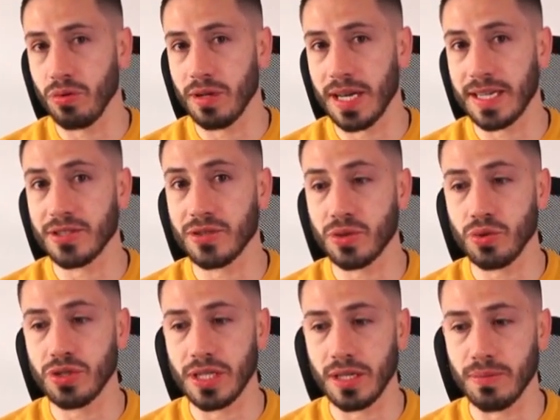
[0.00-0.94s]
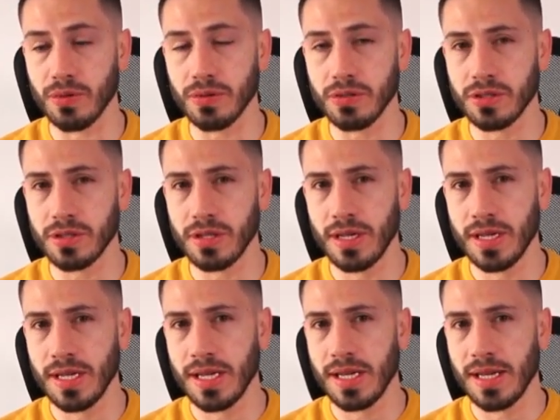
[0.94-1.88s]
has 2 syllables,
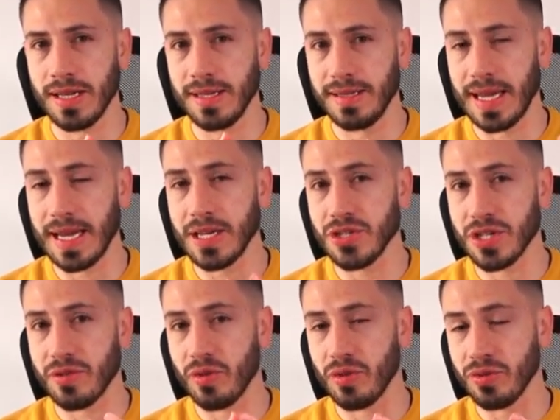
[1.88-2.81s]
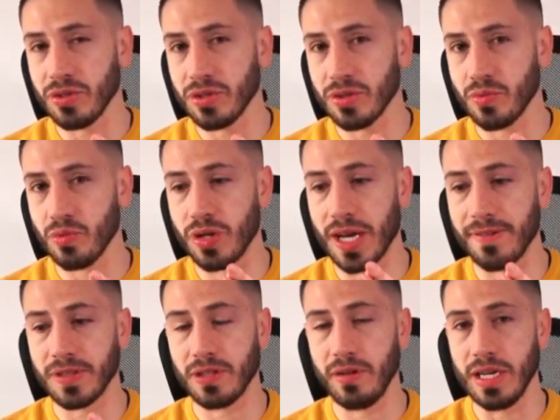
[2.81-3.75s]
dangerous would have
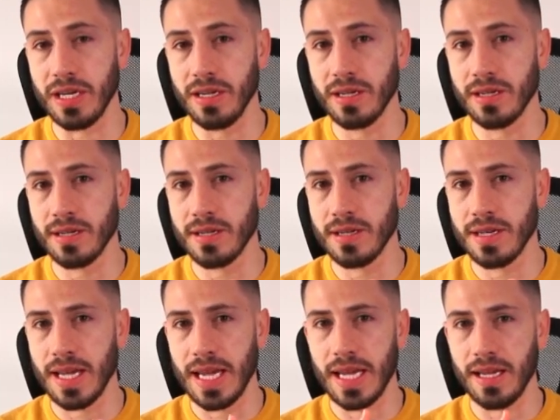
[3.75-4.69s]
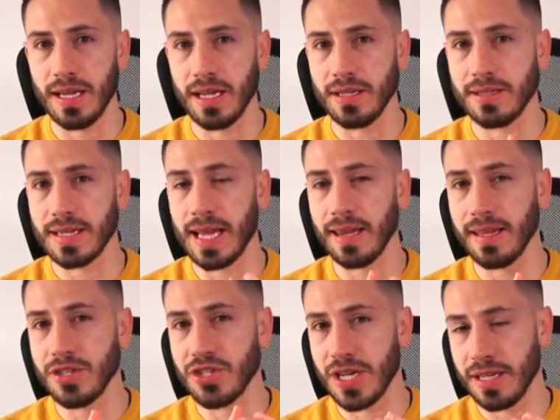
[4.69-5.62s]
3,
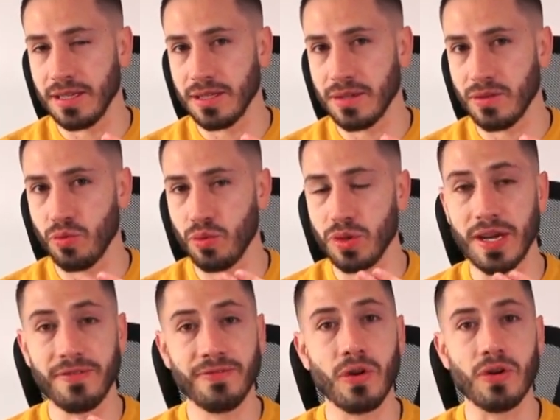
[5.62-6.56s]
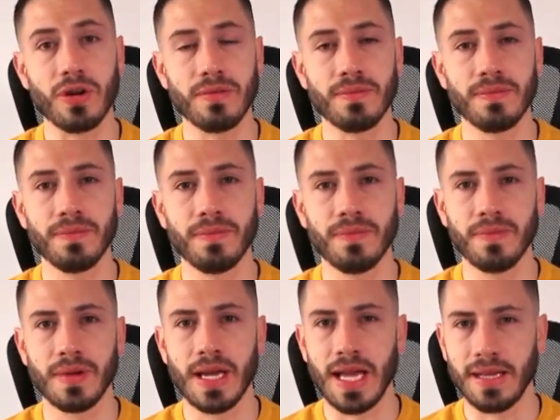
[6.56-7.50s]
intelligent would have 4.
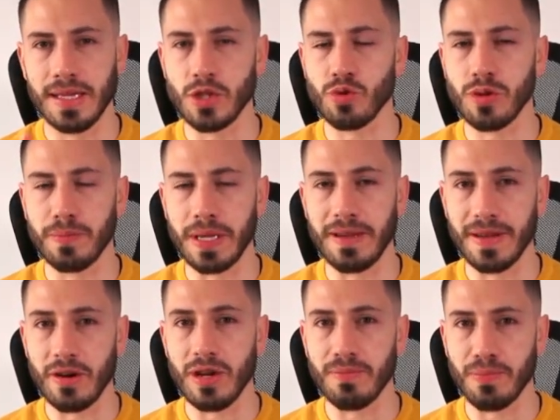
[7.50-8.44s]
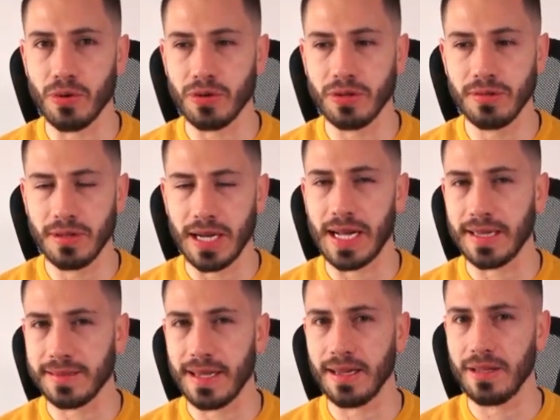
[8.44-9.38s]
And this will be very important. I'll
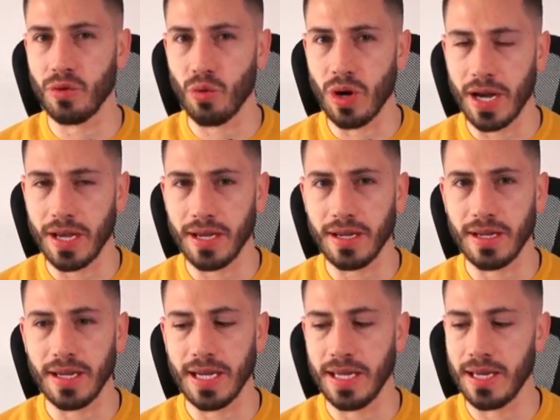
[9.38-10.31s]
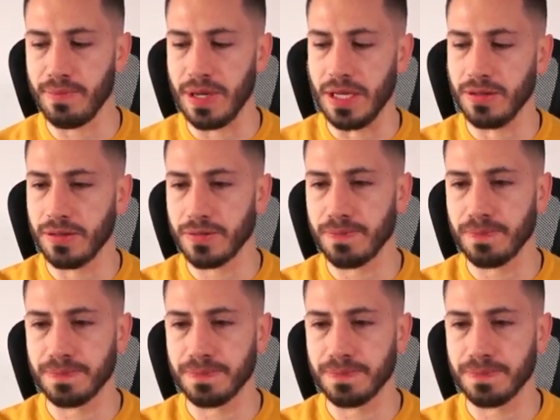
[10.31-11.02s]
tell you why in a minute.